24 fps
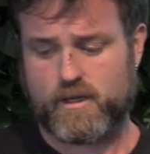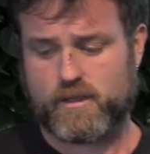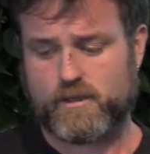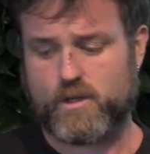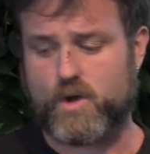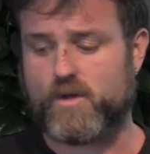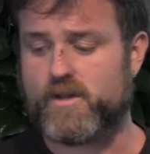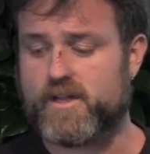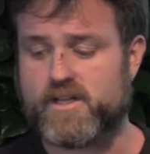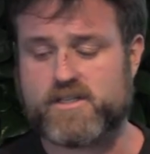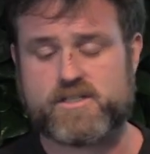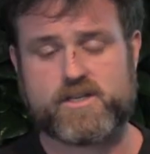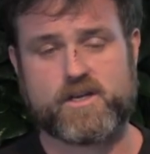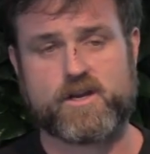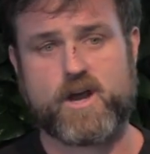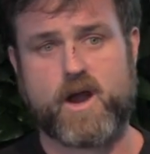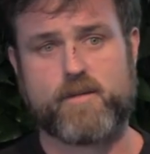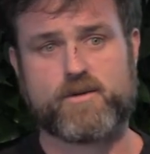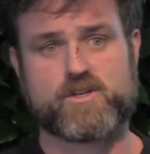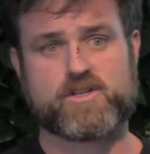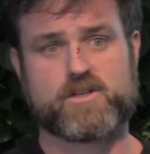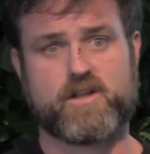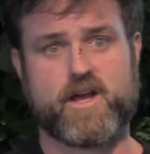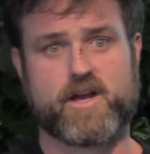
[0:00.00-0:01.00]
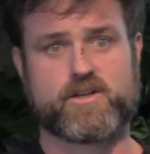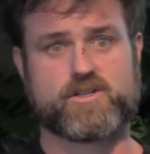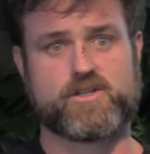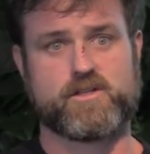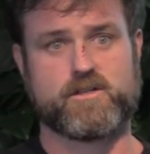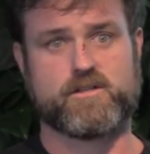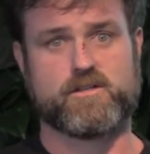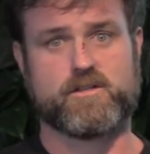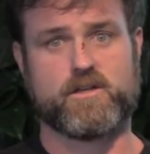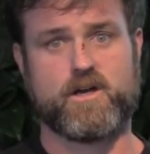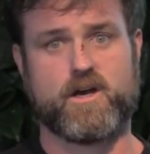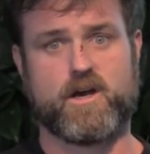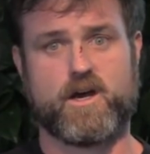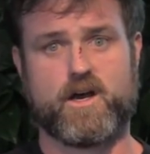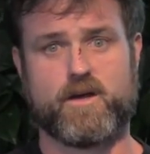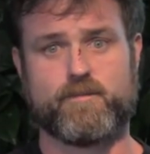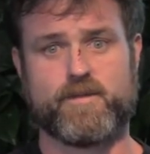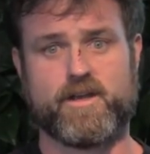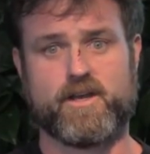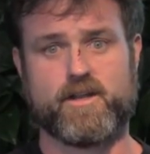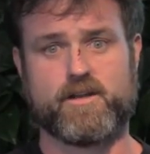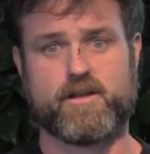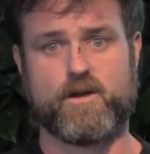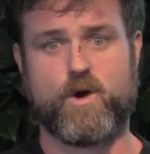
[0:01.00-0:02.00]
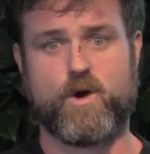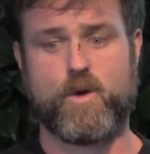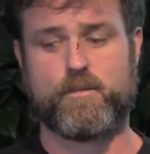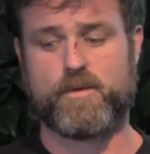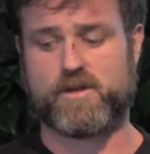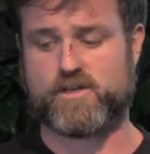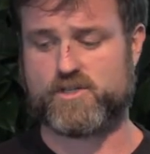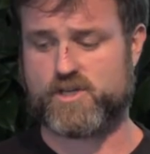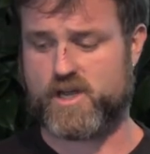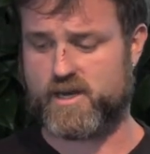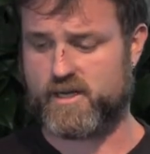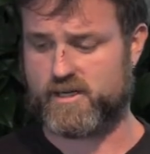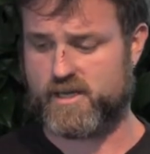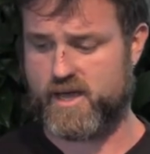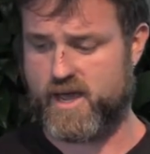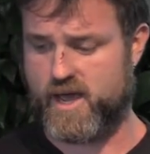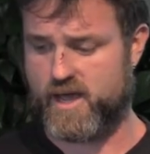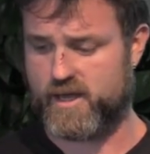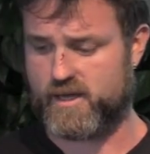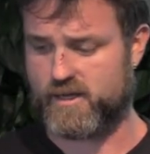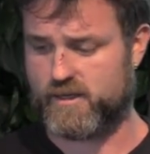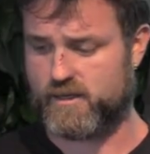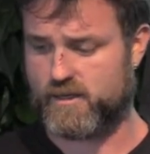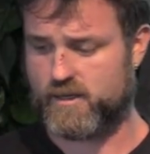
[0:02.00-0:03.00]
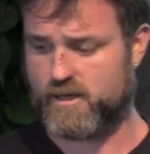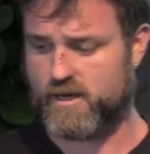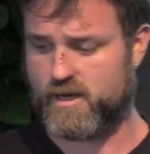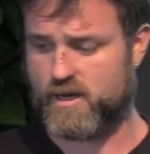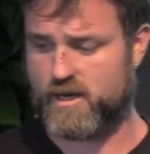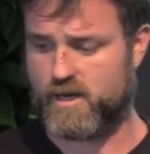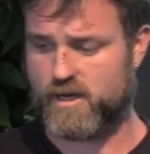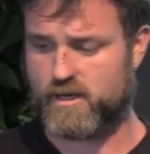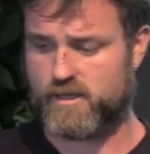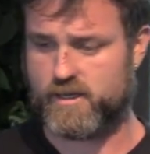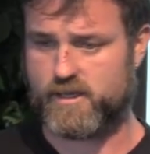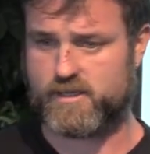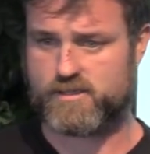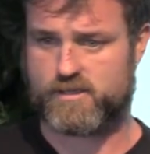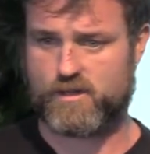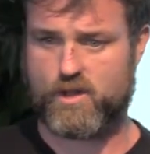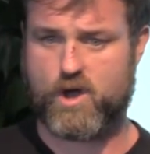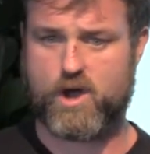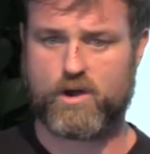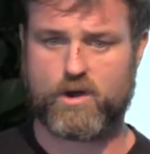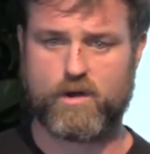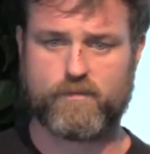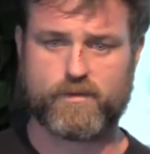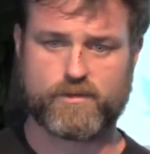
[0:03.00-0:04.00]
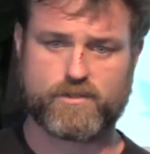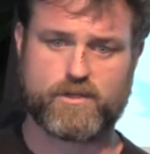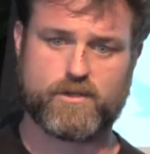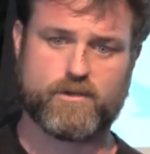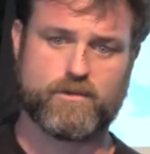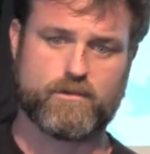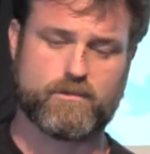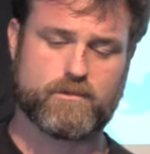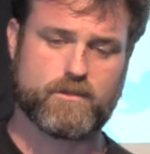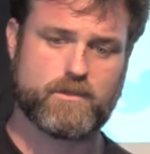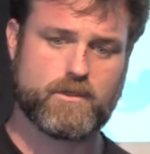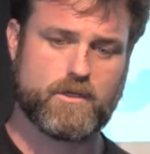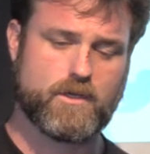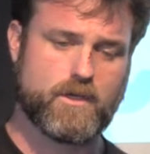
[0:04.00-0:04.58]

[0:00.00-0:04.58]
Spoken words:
Low latency garbage collection in OpenJDK is long overdue.